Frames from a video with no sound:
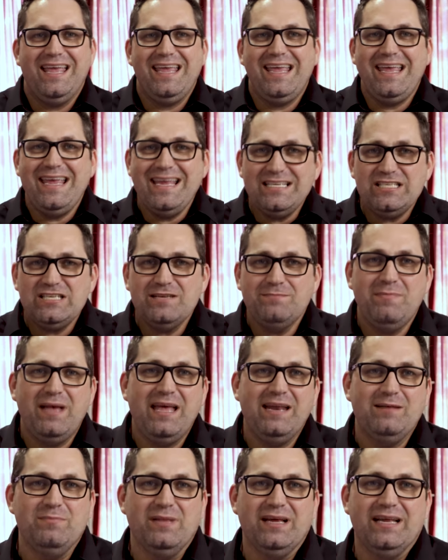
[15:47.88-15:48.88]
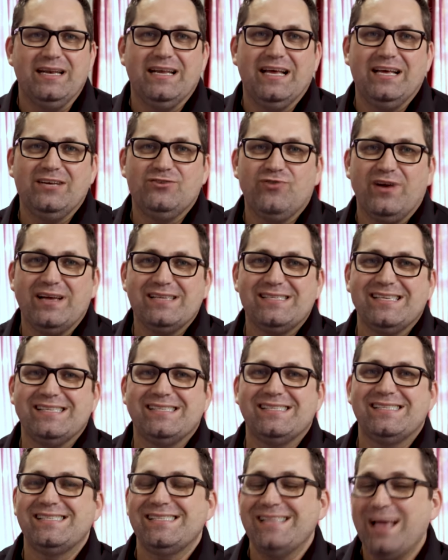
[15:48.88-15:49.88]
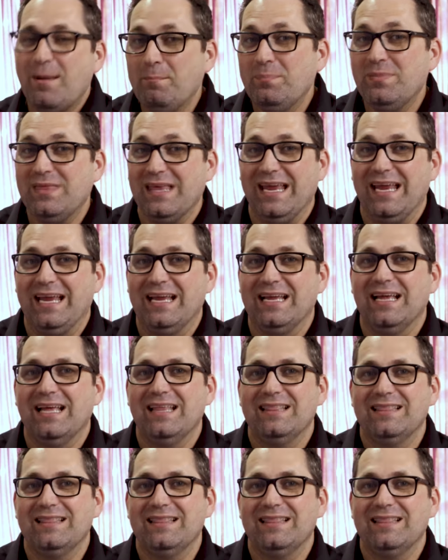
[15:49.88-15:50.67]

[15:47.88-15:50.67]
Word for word: Each amendment addresses something